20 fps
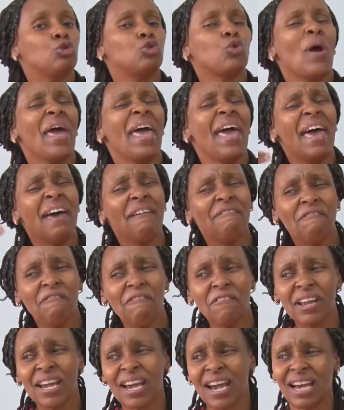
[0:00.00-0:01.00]
So
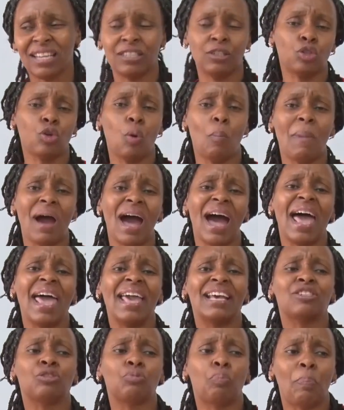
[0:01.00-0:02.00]
every customer
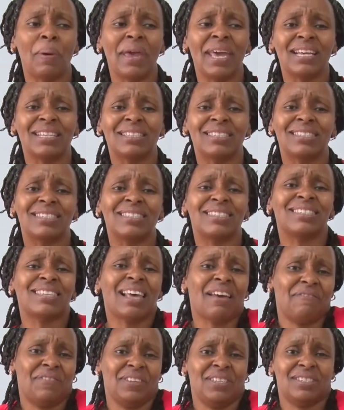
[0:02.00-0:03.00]
expects
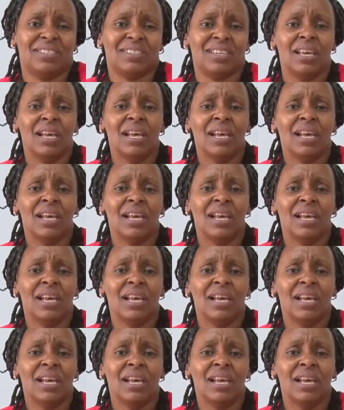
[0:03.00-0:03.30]
service